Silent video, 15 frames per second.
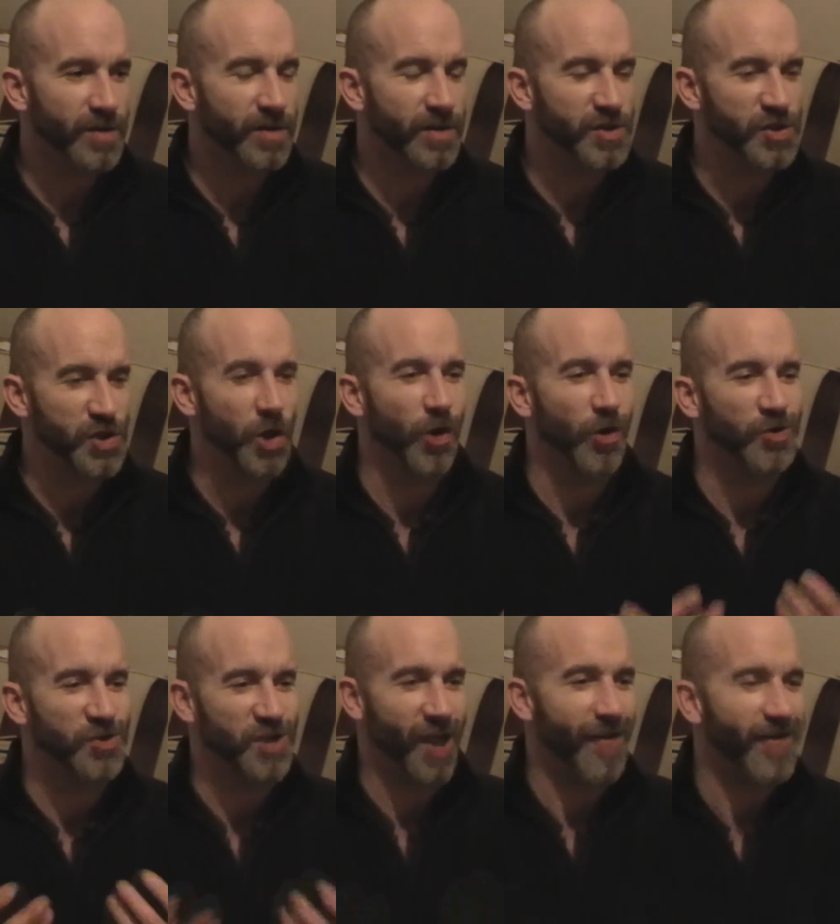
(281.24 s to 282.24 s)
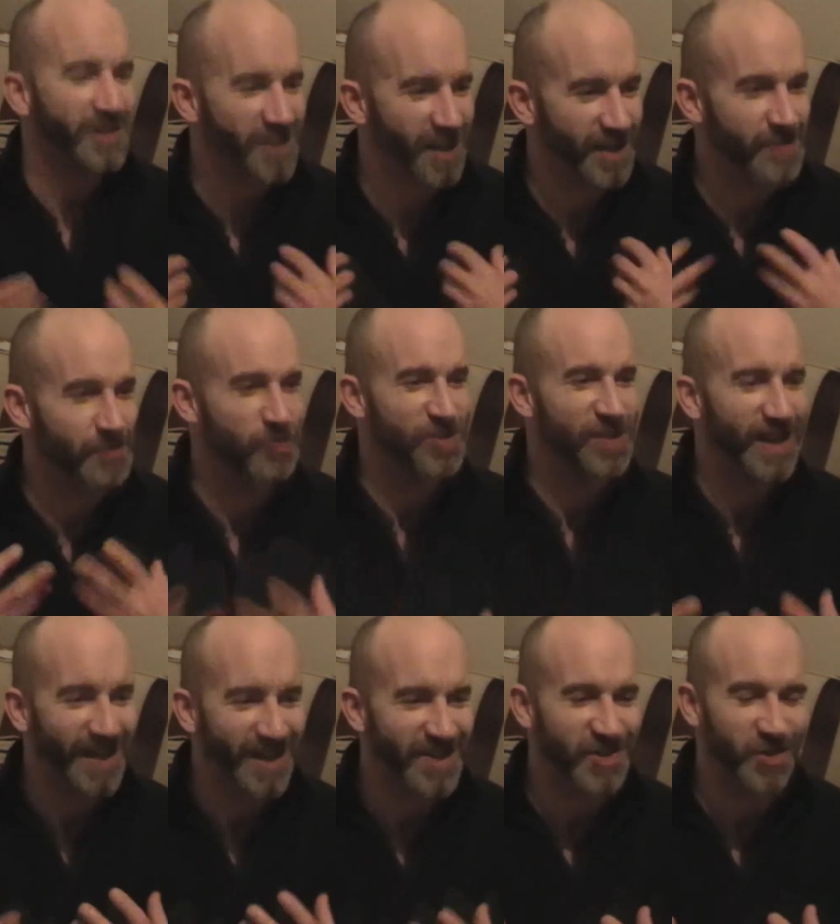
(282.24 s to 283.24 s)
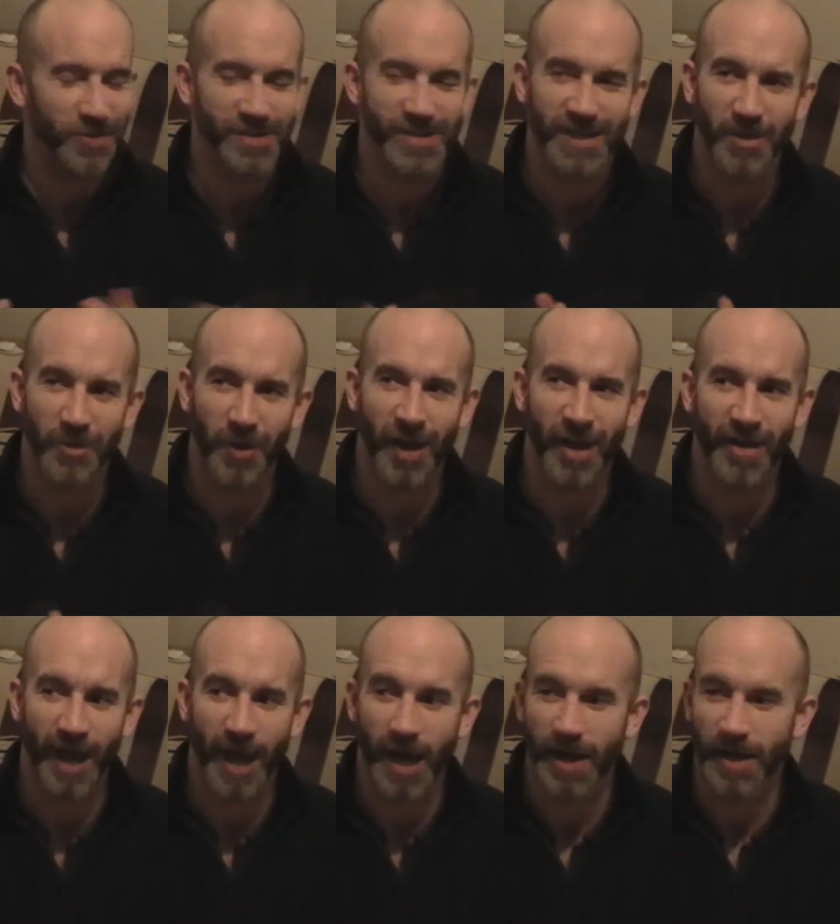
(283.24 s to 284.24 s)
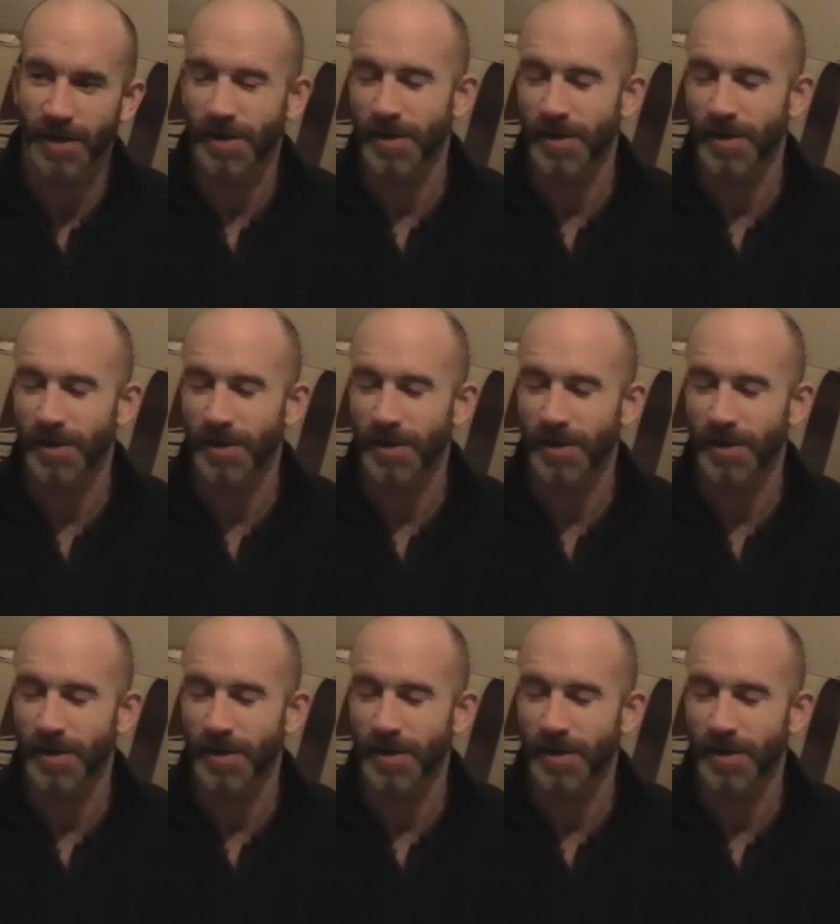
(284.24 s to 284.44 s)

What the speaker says: Sherlock's character is presented to us in a way that